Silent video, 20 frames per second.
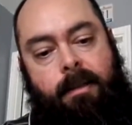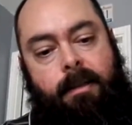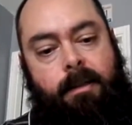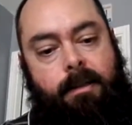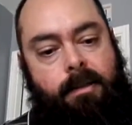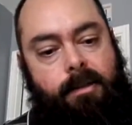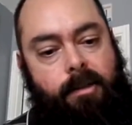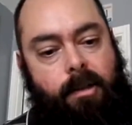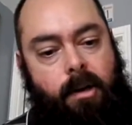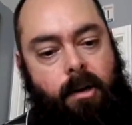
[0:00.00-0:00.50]

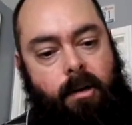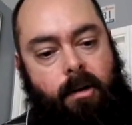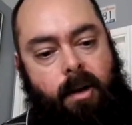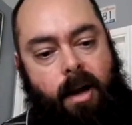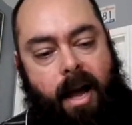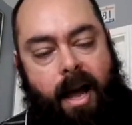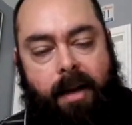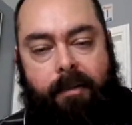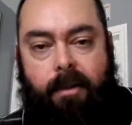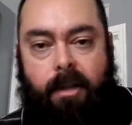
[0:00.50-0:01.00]
So
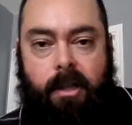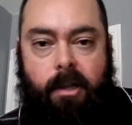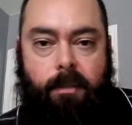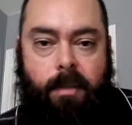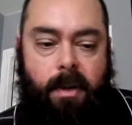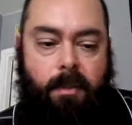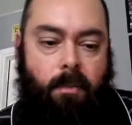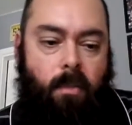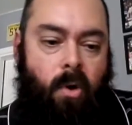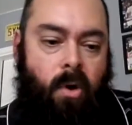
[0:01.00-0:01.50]
I have a little
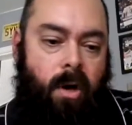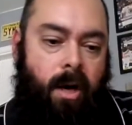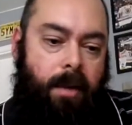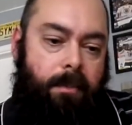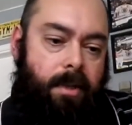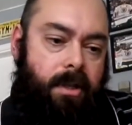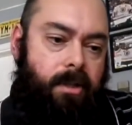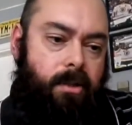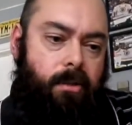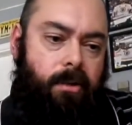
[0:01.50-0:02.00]
bit more. I've
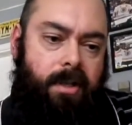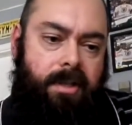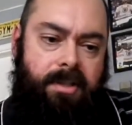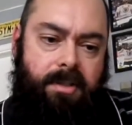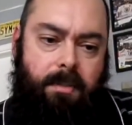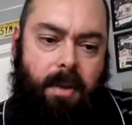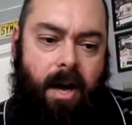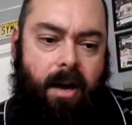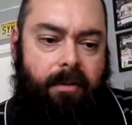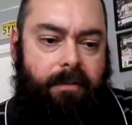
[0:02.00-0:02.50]
been doing this
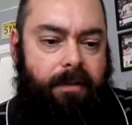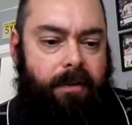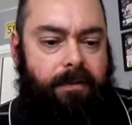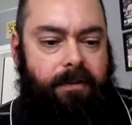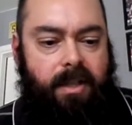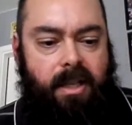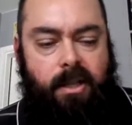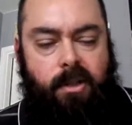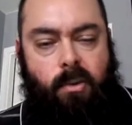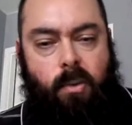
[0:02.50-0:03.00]
about
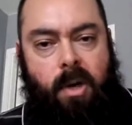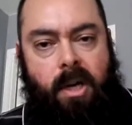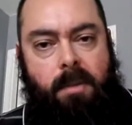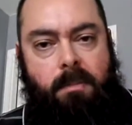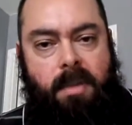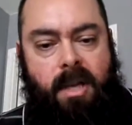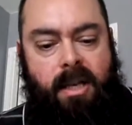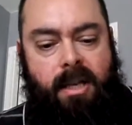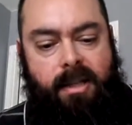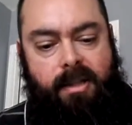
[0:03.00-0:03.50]
15, 20
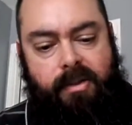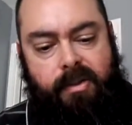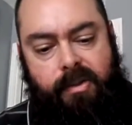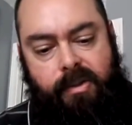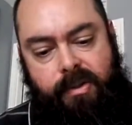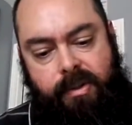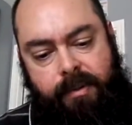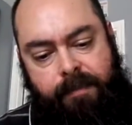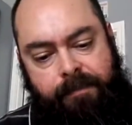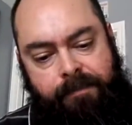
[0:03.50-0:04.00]

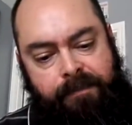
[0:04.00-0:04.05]
minutes.